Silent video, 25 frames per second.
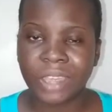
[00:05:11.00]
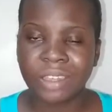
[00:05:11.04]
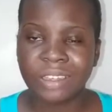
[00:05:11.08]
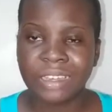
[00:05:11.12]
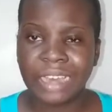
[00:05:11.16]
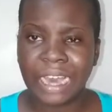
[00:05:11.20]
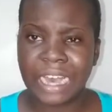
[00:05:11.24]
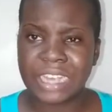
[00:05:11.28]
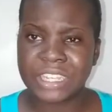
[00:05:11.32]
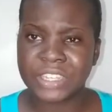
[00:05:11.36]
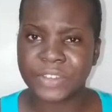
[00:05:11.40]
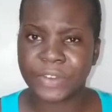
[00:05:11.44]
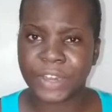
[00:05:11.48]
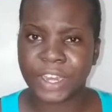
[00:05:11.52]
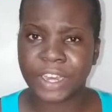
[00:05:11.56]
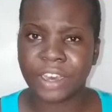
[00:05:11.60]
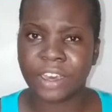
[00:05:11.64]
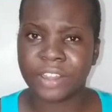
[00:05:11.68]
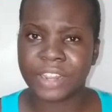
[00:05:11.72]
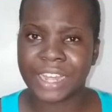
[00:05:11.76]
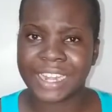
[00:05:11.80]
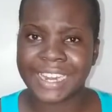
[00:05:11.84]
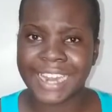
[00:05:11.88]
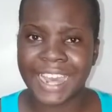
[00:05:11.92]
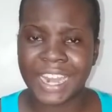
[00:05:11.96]
because i record
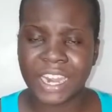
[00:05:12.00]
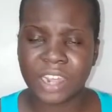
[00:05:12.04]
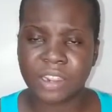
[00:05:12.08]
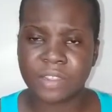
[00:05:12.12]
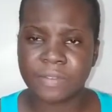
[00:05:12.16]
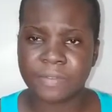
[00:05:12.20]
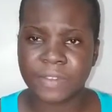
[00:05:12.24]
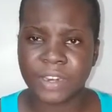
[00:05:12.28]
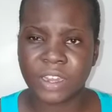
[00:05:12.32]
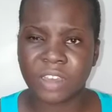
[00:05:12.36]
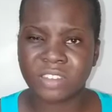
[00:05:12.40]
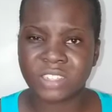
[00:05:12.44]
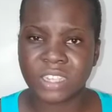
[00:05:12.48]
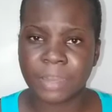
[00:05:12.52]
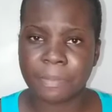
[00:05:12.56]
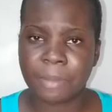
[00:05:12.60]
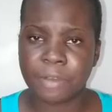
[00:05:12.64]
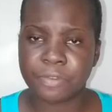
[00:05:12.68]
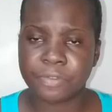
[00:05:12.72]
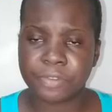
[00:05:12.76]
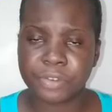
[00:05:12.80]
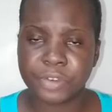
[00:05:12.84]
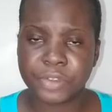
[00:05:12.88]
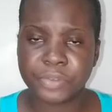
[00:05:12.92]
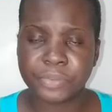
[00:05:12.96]
and edit the videos on my
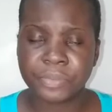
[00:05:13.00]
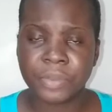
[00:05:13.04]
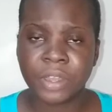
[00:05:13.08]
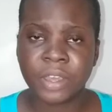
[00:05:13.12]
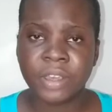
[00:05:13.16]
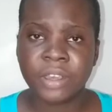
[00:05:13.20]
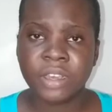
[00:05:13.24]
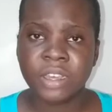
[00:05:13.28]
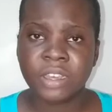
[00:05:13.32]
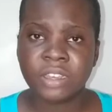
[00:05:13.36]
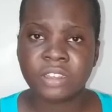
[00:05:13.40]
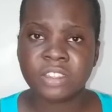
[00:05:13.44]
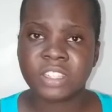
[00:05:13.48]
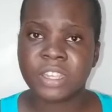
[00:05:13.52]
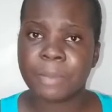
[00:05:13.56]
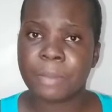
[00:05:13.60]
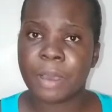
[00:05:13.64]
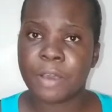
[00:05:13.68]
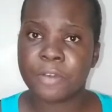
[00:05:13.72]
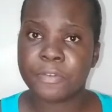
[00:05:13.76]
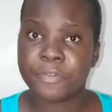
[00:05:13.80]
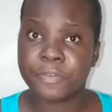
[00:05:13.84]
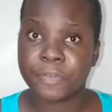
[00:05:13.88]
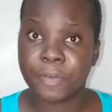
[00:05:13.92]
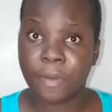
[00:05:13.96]
phone so my
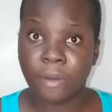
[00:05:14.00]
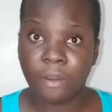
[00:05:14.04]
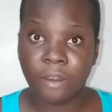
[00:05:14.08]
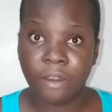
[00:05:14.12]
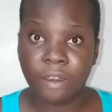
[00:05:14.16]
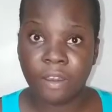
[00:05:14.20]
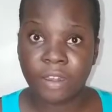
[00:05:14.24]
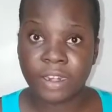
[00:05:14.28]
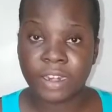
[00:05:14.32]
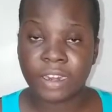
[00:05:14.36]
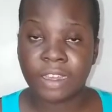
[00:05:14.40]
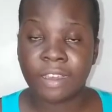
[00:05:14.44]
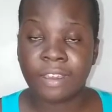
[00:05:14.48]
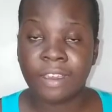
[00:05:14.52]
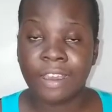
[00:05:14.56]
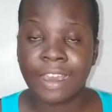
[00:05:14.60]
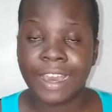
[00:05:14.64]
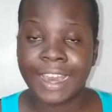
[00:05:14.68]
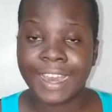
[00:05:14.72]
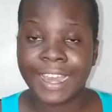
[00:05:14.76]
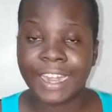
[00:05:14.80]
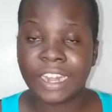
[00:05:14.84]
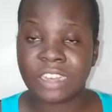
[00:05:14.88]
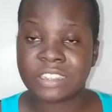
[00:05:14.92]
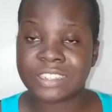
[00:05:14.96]
phone
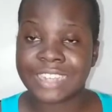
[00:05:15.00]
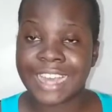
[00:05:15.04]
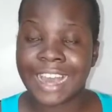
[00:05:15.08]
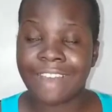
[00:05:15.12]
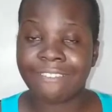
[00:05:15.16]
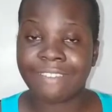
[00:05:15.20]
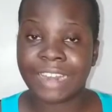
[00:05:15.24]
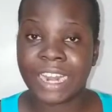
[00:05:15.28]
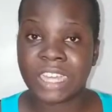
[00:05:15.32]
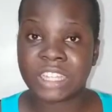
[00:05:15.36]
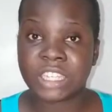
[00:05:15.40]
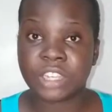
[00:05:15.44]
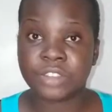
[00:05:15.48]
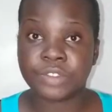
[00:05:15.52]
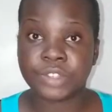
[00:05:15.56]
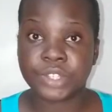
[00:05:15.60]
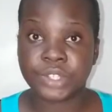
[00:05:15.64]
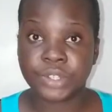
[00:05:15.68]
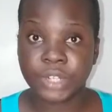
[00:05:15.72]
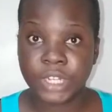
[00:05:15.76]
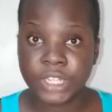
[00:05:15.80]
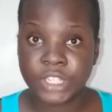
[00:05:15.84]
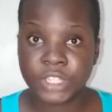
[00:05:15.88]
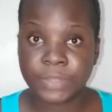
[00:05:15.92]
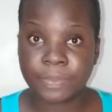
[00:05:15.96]
it doesn't have a lot of
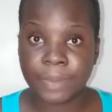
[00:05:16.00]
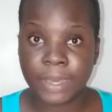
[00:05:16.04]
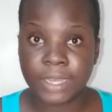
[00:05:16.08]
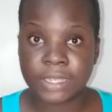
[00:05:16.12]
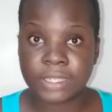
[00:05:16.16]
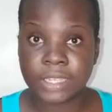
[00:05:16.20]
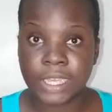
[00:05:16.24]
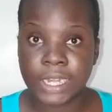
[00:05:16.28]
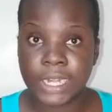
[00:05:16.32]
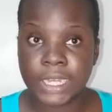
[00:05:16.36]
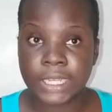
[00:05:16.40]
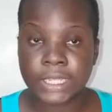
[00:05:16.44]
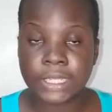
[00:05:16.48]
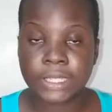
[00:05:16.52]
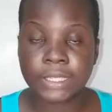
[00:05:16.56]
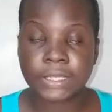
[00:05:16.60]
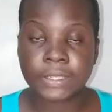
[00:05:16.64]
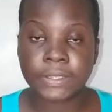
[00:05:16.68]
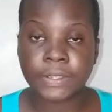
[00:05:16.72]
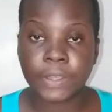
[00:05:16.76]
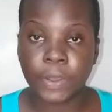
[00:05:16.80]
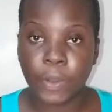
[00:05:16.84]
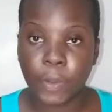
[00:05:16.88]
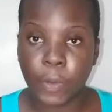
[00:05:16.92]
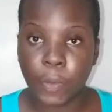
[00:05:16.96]
storage space on it
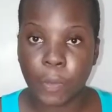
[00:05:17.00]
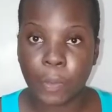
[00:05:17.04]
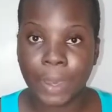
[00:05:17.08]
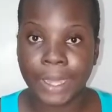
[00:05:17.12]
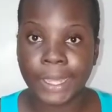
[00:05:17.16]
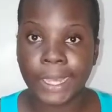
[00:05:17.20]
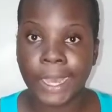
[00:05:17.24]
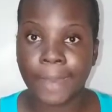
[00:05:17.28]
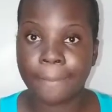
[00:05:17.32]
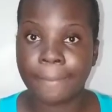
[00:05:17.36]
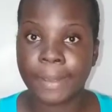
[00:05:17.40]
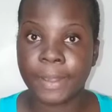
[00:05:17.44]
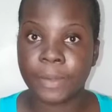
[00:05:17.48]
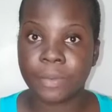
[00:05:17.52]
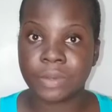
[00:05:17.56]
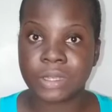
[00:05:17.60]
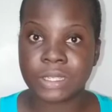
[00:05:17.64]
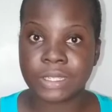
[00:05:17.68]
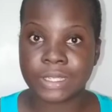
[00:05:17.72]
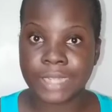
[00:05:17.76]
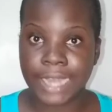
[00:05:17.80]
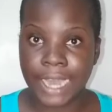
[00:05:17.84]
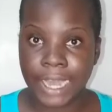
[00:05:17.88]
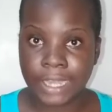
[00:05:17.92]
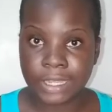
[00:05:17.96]
so what happened was
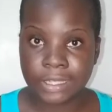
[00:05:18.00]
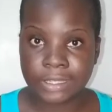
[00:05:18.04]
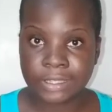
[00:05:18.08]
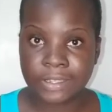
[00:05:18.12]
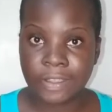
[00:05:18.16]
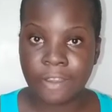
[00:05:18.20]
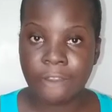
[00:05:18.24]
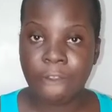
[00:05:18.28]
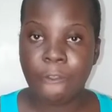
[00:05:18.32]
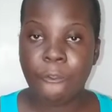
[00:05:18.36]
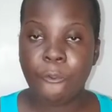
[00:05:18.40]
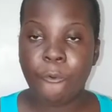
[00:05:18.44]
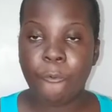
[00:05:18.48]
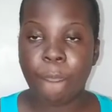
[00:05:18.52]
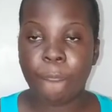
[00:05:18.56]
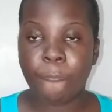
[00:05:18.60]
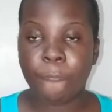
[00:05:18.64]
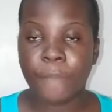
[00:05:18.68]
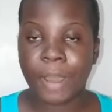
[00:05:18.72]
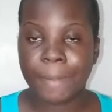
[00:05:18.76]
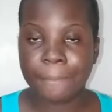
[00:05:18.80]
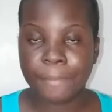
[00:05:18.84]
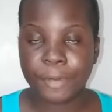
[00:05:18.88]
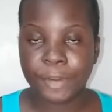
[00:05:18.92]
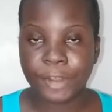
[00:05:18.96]
that
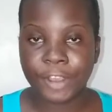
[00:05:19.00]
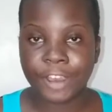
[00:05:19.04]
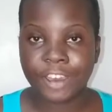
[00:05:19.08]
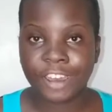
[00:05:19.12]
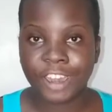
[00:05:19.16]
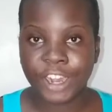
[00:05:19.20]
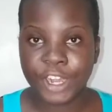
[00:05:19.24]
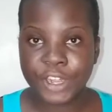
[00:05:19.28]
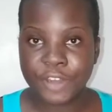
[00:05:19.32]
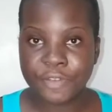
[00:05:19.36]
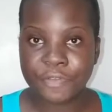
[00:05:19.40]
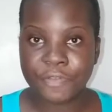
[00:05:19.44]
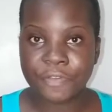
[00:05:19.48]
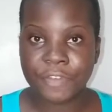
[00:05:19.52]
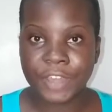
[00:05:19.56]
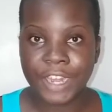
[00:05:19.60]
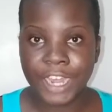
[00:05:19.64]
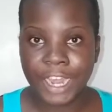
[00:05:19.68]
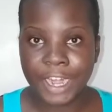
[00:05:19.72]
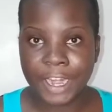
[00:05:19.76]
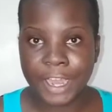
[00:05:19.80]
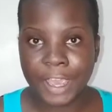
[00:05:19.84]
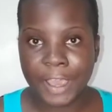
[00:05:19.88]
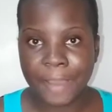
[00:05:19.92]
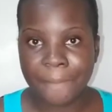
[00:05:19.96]
when my record
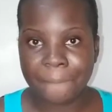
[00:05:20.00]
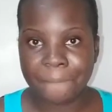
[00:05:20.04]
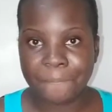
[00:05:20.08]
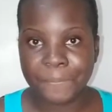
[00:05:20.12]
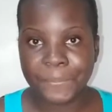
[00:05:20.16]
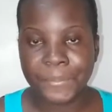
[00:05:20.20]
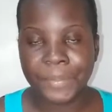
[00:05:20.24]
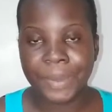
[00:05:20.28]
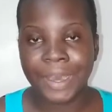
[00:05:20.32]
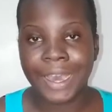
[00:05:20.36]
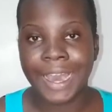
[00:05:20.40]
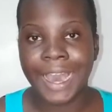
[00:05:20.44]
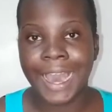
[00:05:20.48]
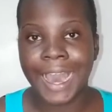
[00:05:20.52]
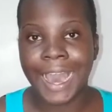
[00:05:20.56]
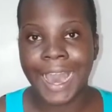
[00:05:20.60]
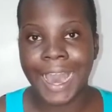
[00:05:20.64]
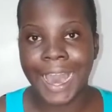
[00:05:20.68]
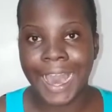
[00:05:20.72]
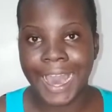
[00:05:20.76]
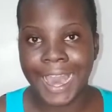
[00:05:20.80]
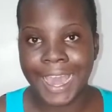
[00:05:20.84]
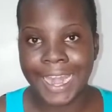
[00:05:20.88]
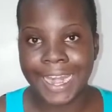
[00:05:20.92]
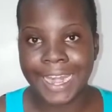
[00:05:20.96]
video them
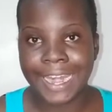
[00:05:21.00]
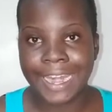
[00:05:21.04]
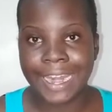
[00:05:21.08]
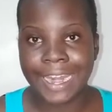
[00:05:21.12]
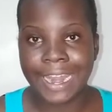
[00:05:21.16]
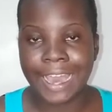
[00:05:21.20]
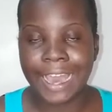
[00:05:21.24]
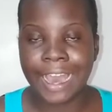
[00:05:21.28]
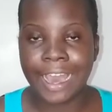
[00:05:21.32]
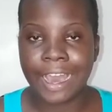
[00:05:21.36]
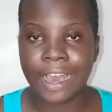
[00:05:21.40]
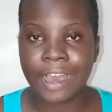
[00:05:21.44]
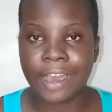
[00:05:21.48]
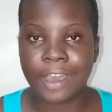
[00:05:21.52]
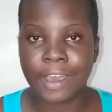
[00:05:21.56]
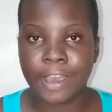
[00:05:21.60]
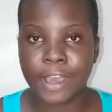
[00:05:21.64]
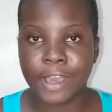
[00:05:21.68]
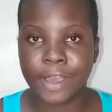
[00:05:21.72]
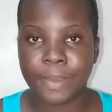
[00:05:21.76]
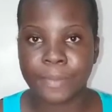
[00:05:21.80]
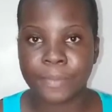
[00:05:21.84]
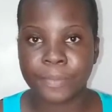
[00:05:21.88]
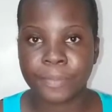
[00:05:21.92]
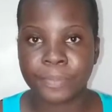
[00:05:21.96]
and
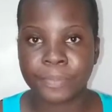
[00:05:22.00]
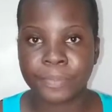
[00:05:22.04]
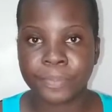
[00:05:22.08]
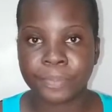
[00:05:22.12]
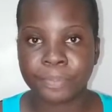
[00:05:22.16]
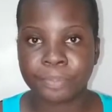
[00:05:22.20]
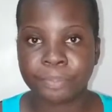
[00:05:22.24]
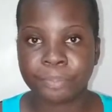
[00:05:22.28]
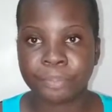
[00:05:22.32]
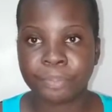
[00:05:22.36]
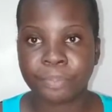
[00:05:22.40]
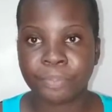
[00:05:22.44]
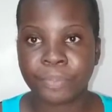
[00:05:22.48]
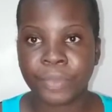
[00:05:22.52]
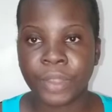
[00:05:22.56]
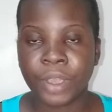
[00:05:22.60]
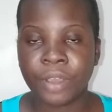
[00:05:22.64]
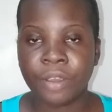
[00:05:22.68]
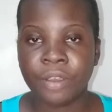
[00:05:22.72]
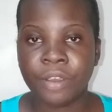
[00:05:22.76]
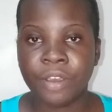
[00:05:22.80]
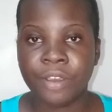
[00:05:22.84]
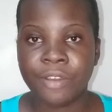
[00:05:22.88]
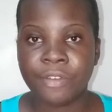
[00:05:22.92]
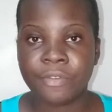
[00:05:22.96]
um
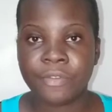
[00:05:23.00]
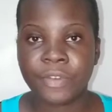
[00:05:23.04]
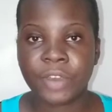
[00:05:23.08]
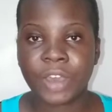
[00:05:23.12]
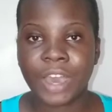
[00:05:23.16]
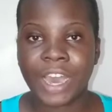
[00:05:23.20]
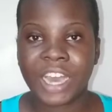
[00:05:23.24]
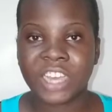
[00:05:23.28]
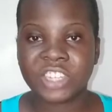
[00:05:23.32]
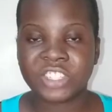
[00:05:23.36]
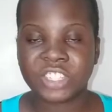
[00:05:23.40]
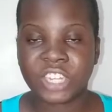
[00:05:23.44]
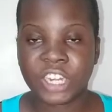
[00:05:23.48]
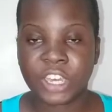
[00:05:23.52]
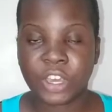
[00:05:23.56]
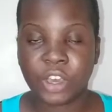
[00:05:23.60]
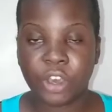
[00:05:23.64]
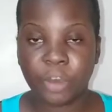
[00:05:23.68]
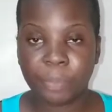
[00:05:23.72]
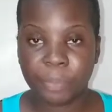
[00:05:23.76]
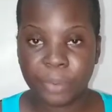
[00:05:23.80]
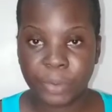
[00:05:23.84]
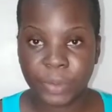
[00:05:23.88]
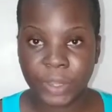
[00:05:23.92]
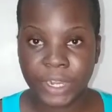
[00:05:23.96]
we got actually go
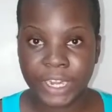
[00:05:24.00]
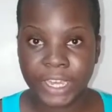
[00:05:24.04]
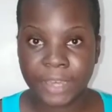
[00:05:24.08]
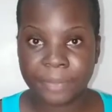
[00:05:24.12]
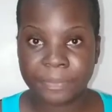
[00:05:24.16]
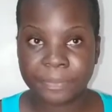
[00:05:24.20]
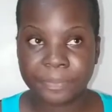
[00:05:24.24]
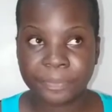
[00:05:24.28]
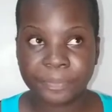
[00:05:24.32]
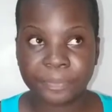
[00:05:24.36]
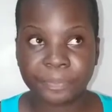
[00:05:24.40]
upload them